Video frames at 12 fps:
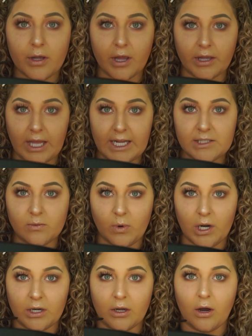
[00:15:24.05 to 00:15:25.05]
Like that's
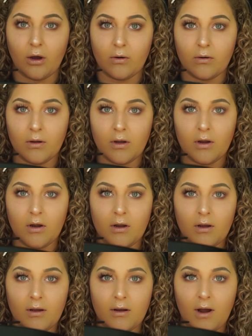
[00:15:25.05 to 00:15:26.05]
one coat.
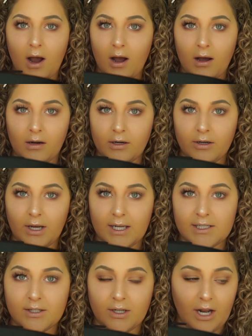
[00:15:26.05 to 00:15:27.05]
Are you
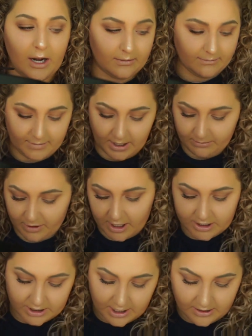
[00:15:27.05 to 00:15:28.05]
guys sold on Babe
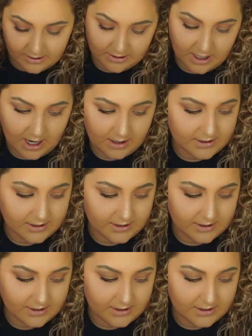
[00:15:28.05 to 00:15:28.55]
Lash yet or not?